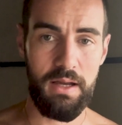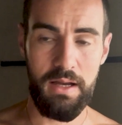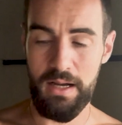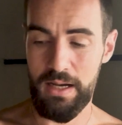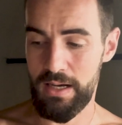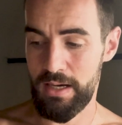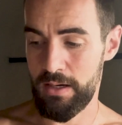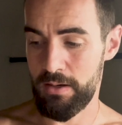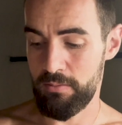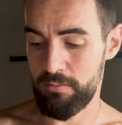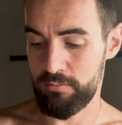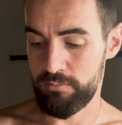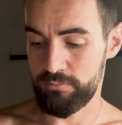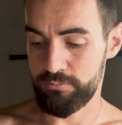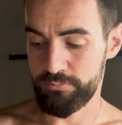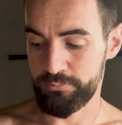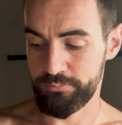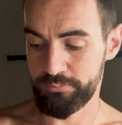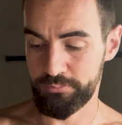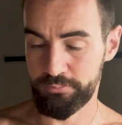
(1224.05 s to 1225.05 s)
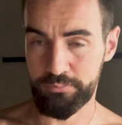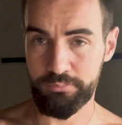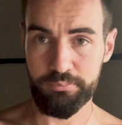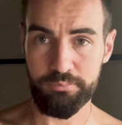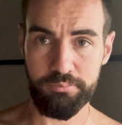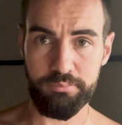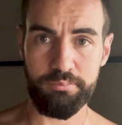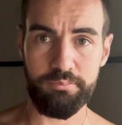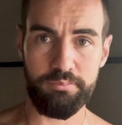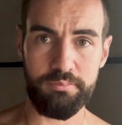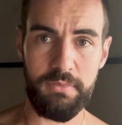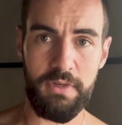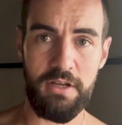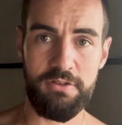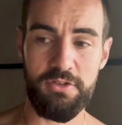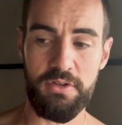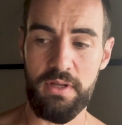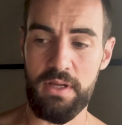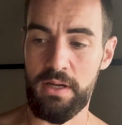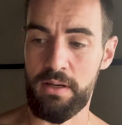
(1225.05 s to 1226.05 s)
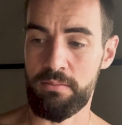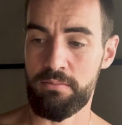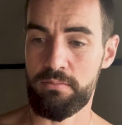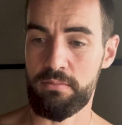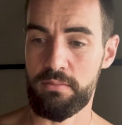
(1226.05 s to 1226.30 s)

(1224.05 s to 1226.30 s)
Um, so yeah,